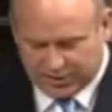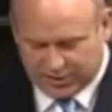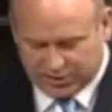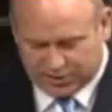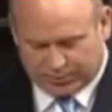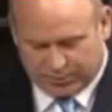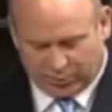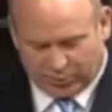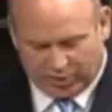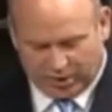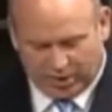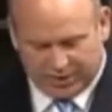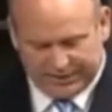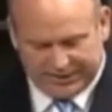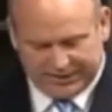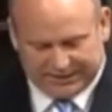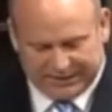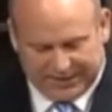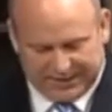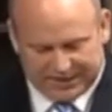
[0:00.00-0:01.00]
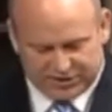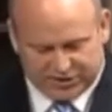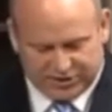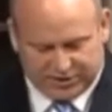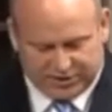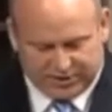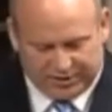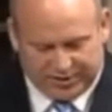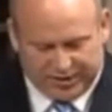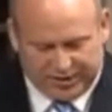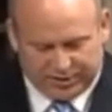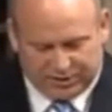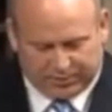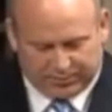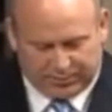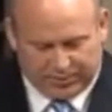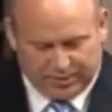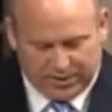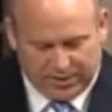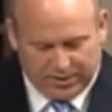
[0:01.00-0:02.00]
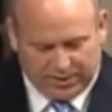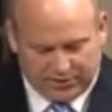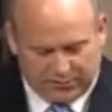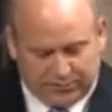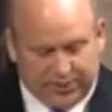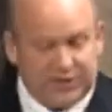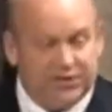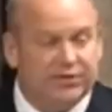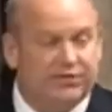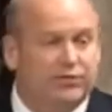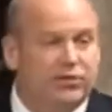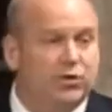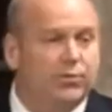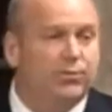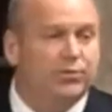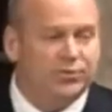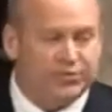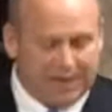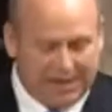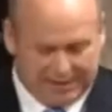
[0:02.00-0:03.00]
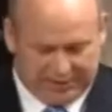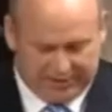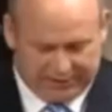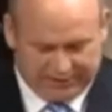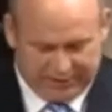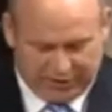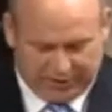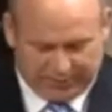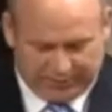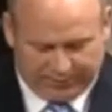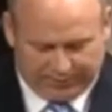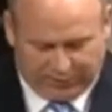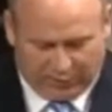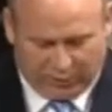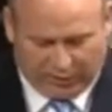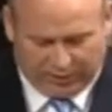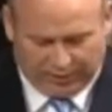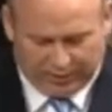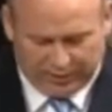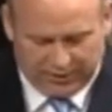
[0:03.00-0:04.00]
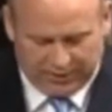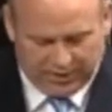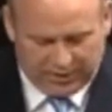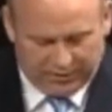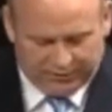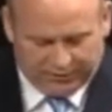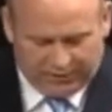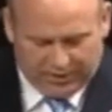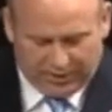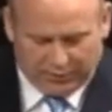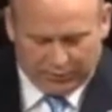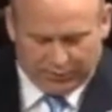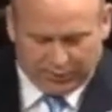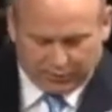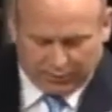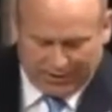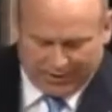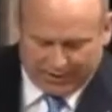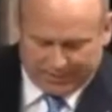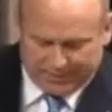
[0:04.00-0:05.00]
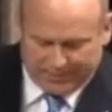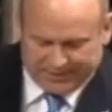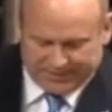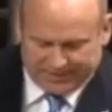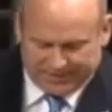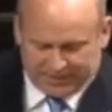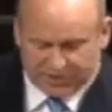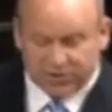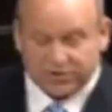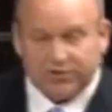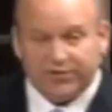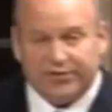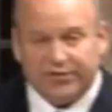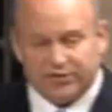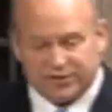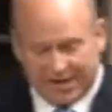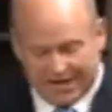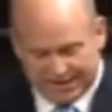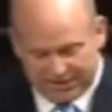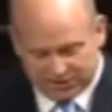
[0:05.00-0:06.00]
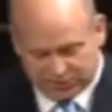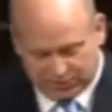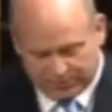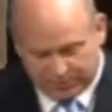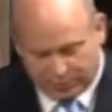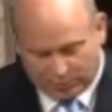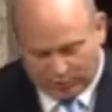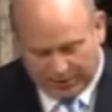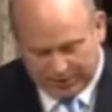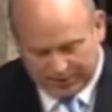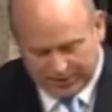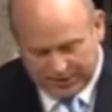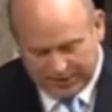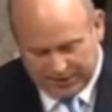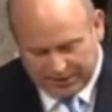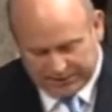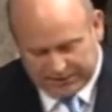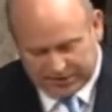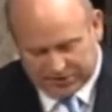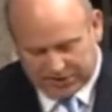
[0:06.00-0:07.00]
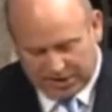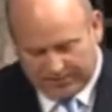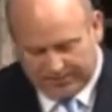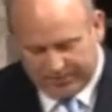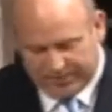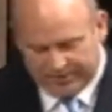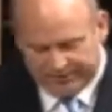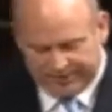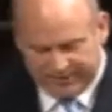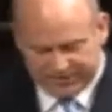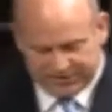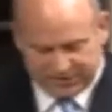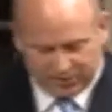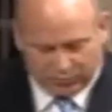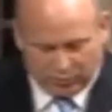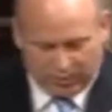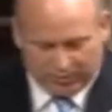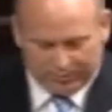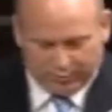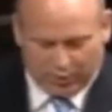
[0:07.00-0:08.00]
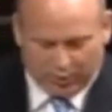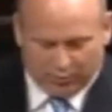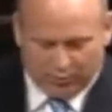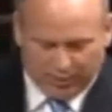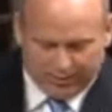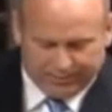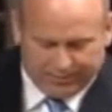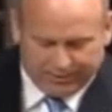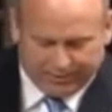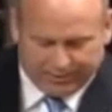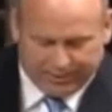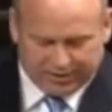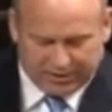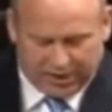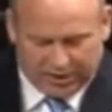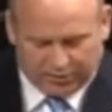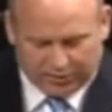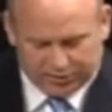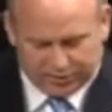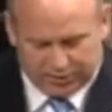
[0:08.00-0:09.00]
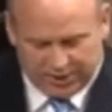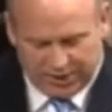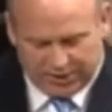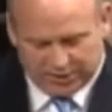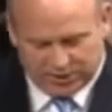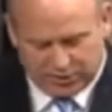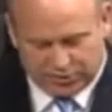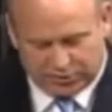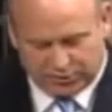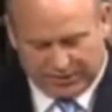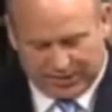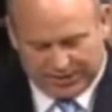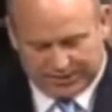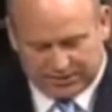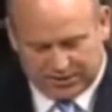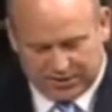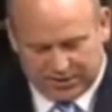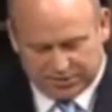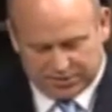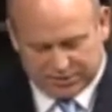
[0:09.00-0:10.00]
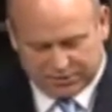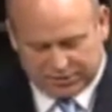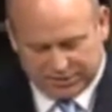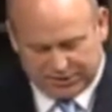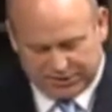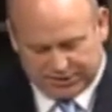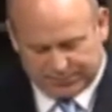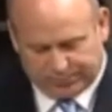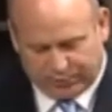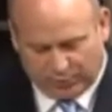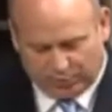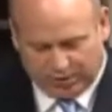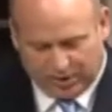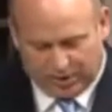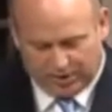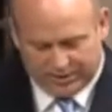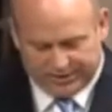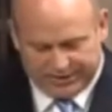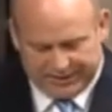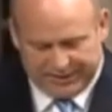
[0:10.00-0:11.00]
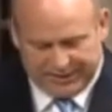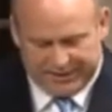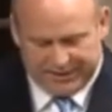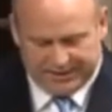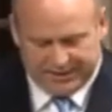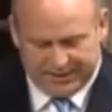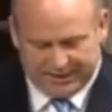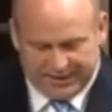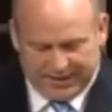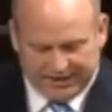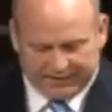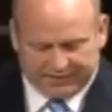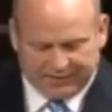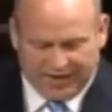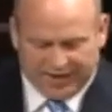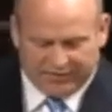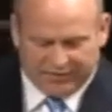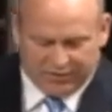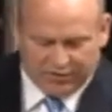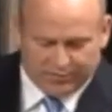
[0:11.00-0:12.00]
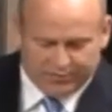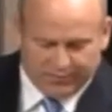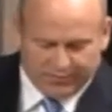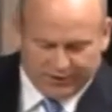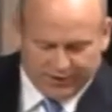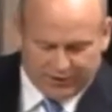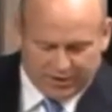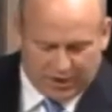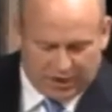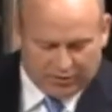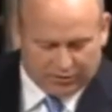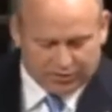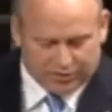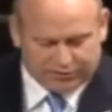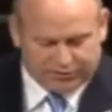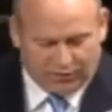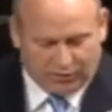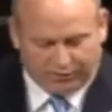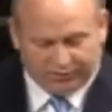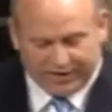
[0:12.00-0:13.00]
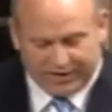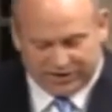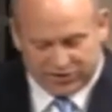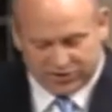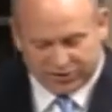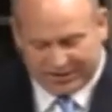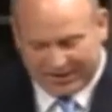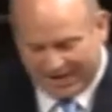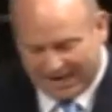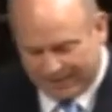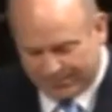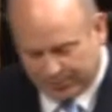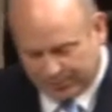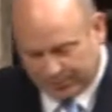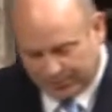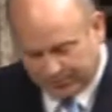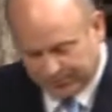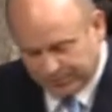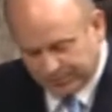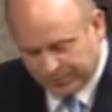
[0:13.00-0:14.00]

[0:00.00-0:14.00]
to support R&D last year, an increase of 2% on the year before. Following the recommendations of the Jenkins report, this government invested $1.1 billion to directly support R&D and $500 million for venture capital.